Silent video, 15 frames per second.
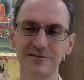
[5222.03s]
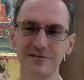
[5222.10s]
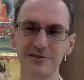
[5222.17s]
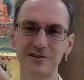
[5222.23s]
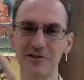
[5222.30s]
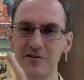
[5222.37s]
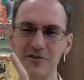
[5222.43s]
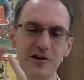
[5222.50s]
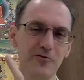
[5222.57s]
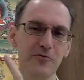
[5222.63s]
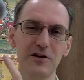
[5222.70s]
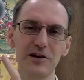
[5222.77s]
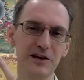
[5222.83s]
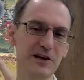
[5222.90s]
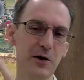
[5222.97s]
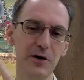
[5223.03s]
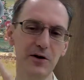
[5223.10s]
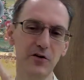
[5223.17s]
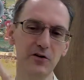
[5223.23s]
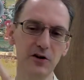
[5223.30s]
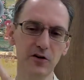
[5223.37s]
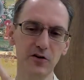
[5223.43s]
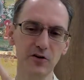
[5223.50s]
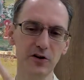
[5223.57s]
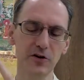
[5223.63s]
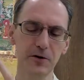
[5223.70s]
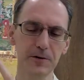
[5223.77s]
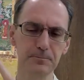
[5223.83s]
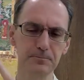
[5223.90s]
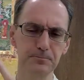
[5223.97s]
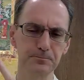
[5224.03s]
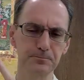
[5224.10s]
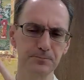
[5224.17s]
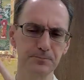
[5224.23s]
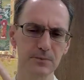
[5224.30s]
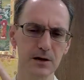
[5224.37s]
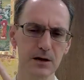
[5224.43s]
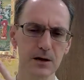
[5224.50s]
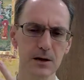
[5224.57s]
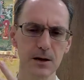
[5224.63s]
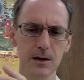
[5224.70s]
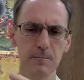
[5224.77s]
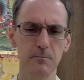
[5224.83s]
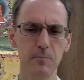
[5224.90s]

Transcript: They're really going on and on and on. But